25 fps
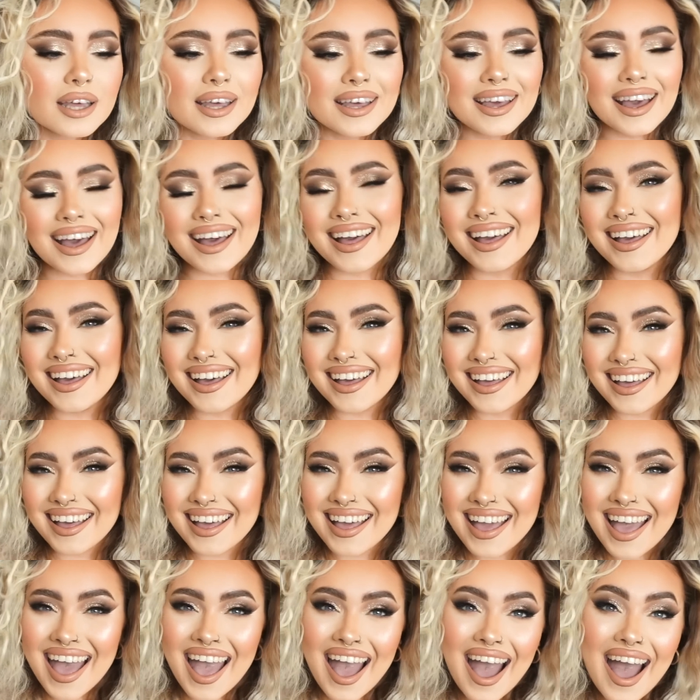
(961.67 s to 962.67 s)

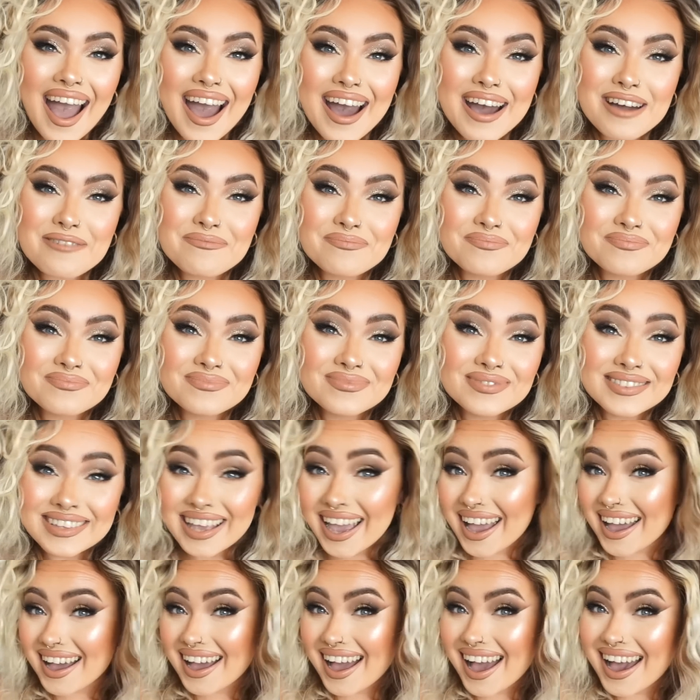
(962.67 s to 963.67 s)
And
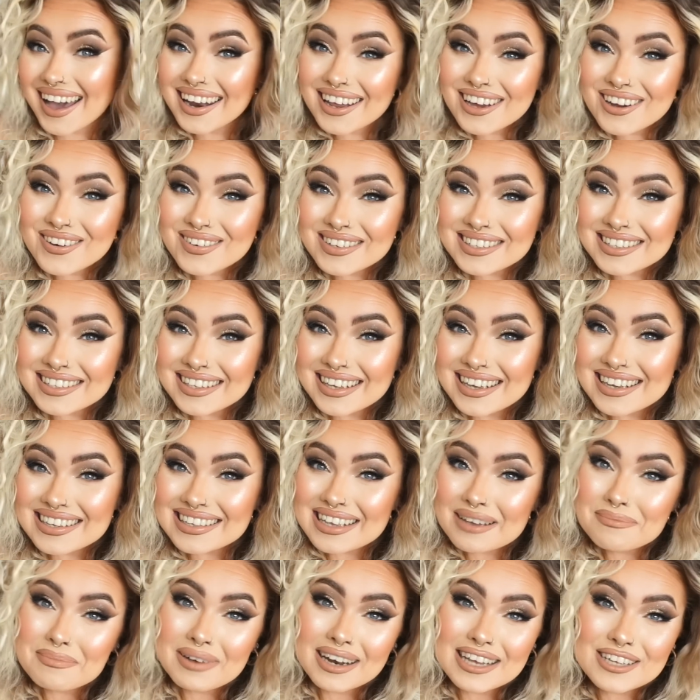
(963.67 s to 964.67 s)
I hope to see you
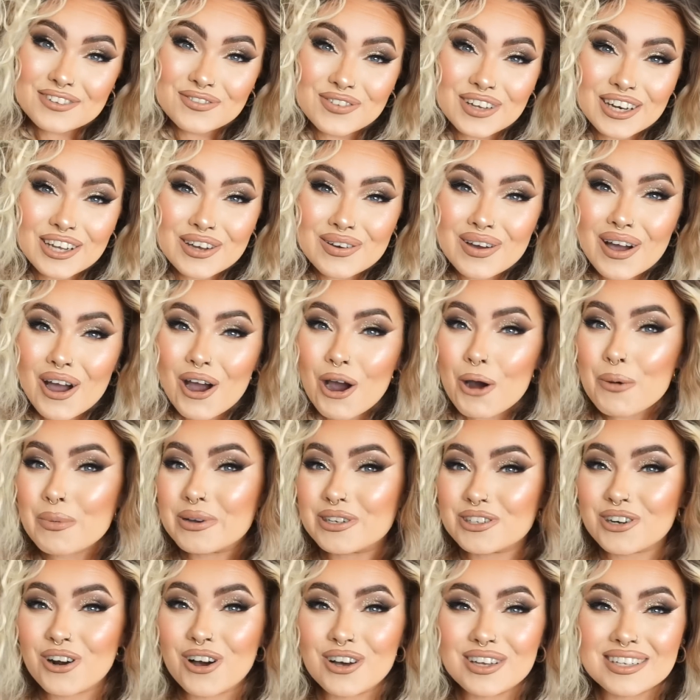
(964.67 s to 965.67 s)
in my next video. I hope
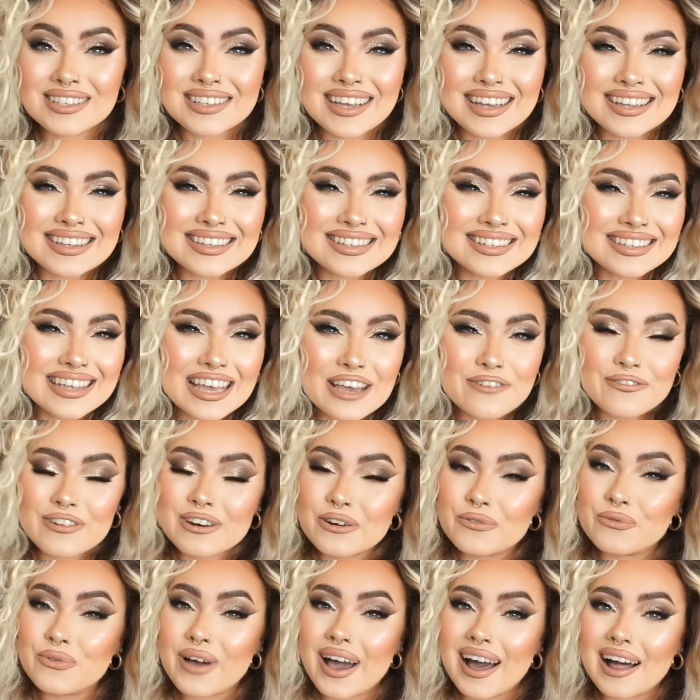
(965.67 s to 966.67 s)
you're all staying safe
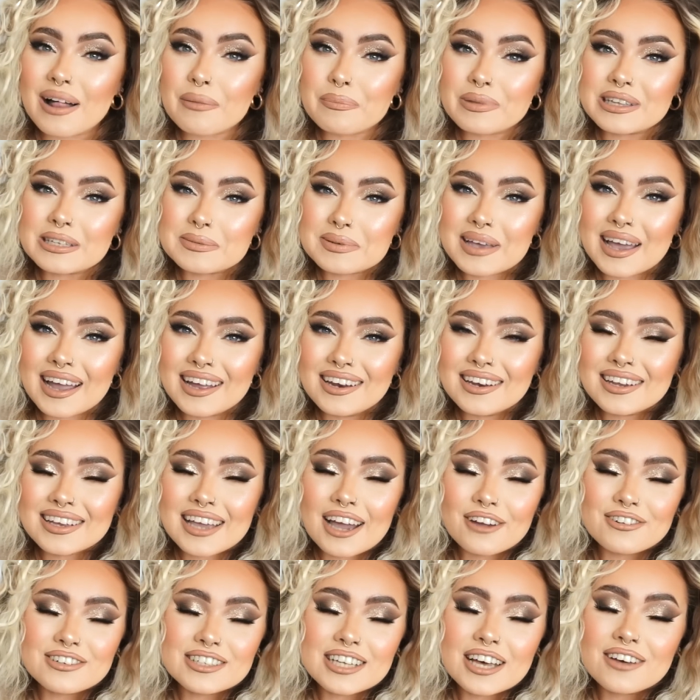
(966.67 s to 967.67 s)
and well. Please be kind, look
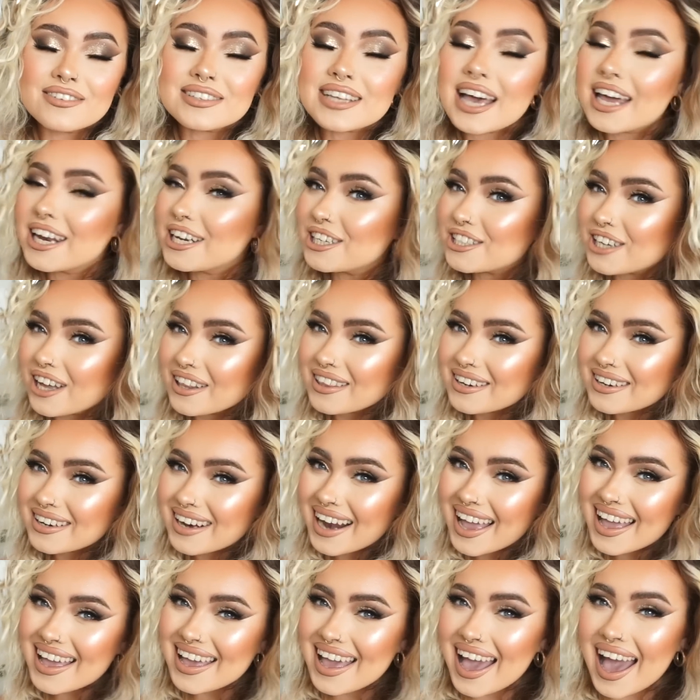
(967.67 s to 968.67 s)
after yourselves and each other,
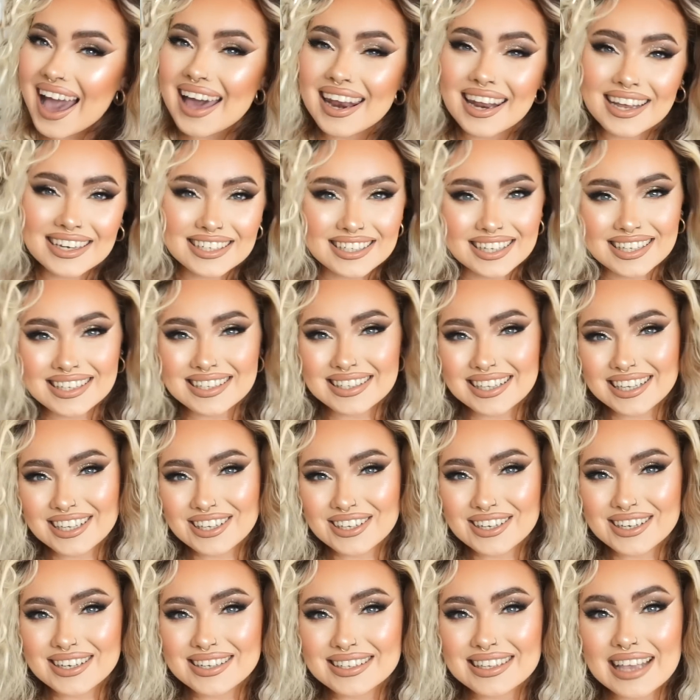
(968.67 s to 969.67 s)
and I shall
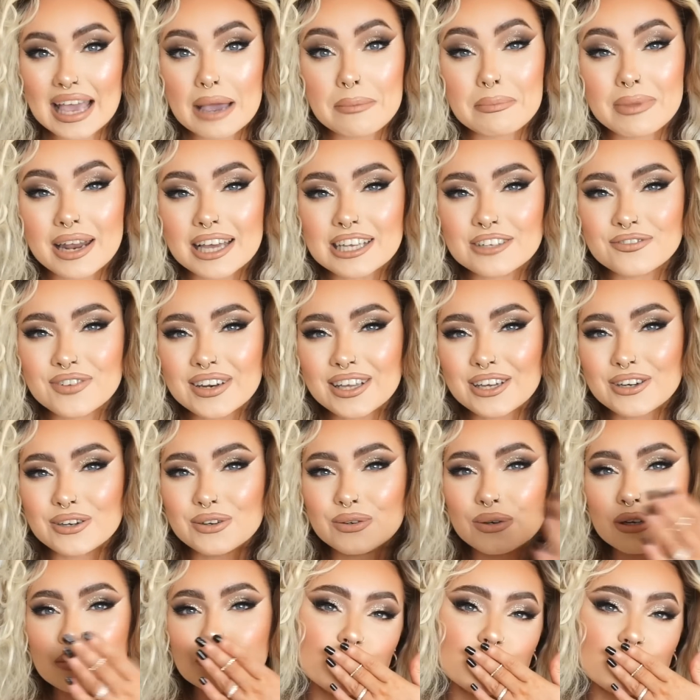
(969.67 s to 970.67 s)
see you in my next
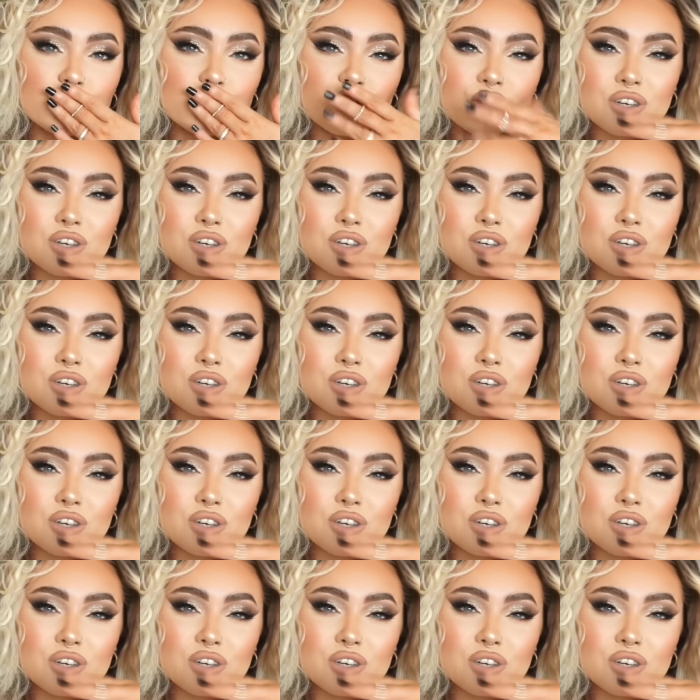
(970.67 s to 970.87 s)
video. Bye.